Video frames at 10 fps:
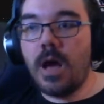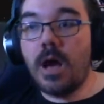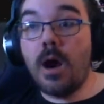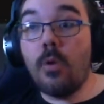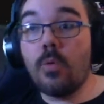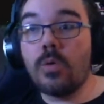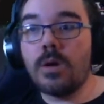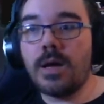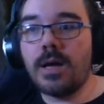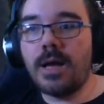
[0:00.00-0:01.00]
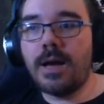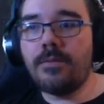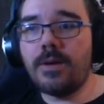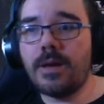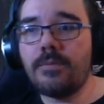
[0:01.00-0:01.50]
oh, have
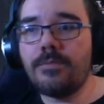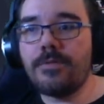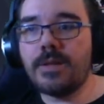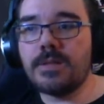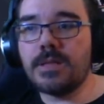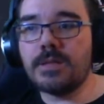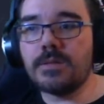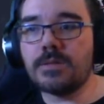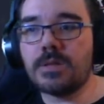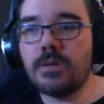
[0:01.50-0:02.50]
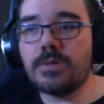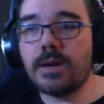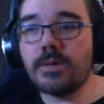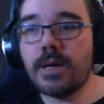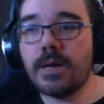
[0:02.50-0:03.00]
I invented slowdown yet?